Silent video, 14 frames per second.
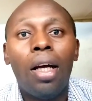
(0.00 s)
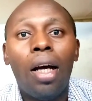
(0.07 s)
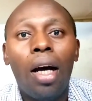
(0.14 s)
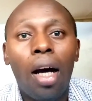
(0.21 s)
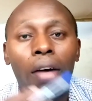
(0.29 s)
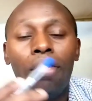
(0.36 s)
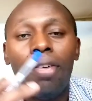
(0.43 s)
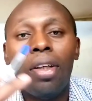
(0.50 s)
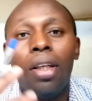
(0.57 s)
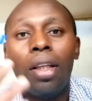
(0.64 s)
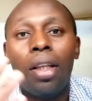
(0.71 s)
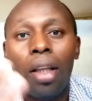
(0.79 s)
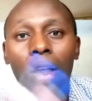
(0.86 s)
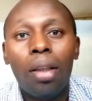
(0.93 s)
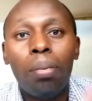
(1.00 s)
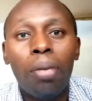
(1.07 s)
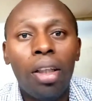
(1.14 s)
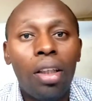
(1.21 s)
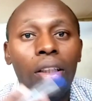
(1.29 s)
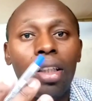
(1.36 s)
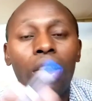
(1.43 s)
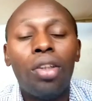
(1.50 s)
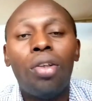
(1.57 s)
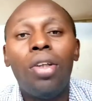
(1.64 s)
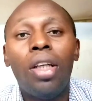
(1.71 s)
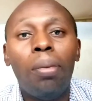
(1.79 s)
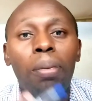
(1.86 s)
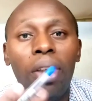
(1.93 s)
having that
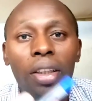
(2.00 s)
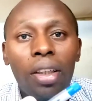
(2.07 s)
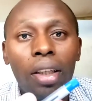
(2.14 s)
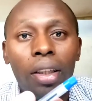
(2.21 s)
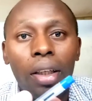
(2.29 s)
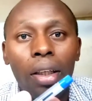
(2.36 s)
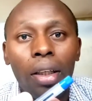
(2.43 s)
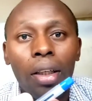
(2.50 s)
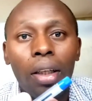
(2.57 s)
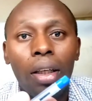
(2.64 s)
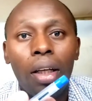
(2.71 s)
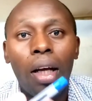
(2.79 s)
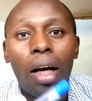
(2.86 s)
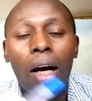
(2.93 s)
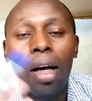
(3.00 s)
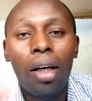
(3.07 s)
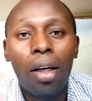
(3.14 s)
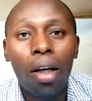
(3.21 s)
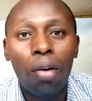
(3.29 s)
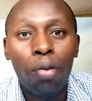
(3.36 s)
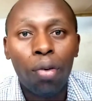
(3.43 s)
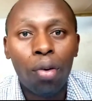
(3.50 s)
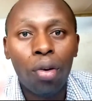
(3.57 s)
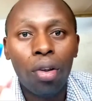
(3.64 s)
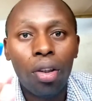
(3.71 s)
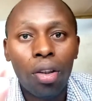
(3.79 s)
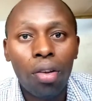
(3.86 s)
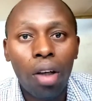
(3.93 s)
medication immediately. And of
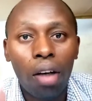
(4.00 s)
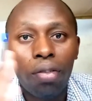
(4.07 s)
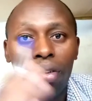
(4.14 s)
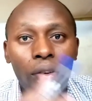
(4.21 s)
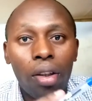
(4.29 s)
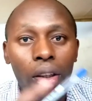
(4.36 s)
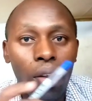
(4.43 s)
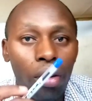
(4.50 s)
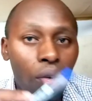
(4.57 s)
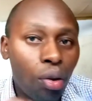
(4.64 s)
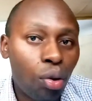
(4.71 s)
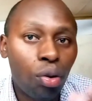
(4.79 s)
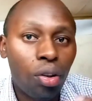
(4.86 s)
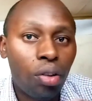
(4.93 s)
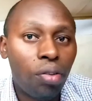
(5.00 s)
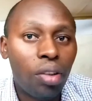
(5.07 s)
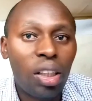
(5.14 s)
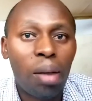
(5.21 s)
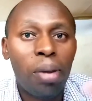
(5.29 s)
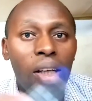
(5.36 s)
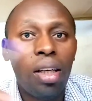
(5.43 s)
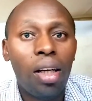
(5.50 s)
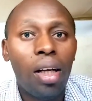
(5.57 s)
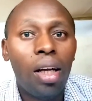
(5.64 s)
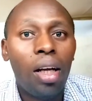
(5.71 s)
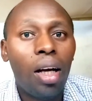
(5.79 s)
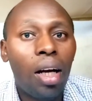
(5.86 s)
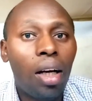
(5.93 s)
course, you have to withdraw those vitamins
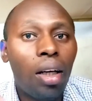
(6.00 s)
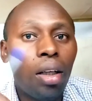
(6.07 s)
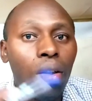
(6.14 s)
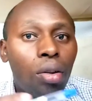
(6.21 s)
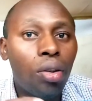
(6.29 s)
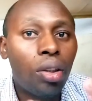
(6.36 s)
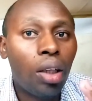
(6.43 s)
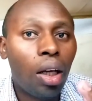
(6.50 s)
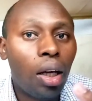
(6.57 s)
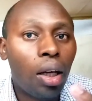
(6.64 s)
and those